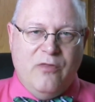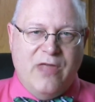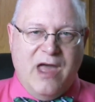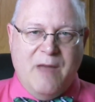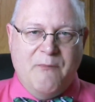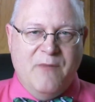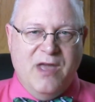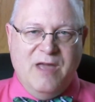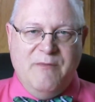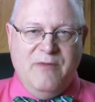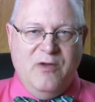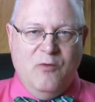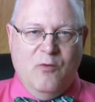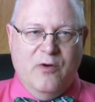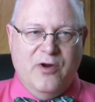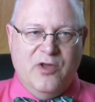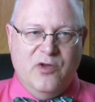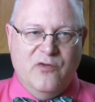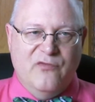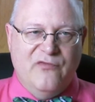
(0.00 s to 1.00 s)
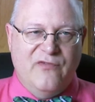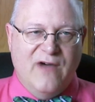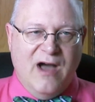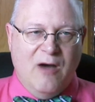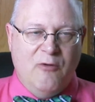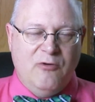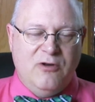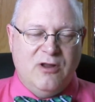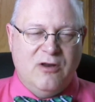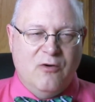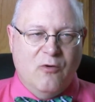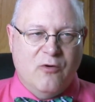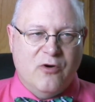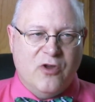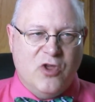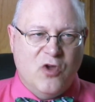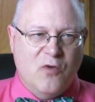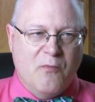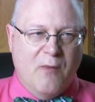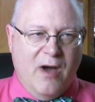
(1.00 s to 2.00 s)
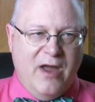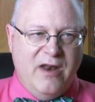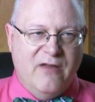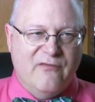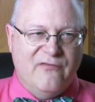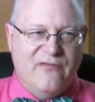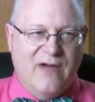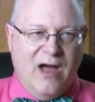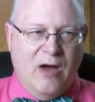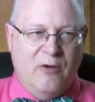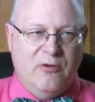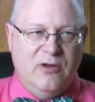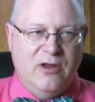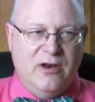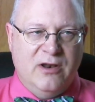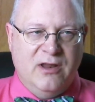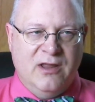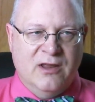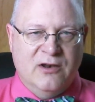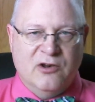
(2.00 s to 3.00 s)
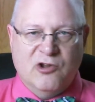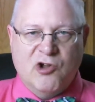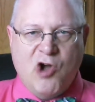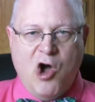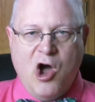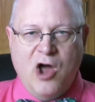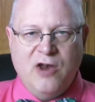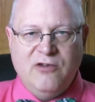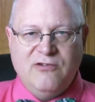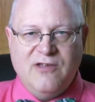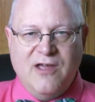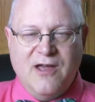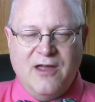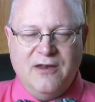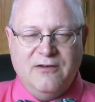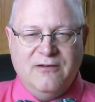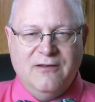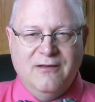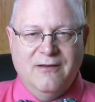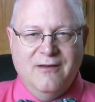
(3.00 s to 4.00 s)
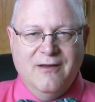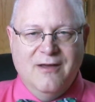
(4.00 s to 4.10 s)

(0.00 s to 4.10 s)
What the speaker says: That may be where you found it, or you might have found it in content.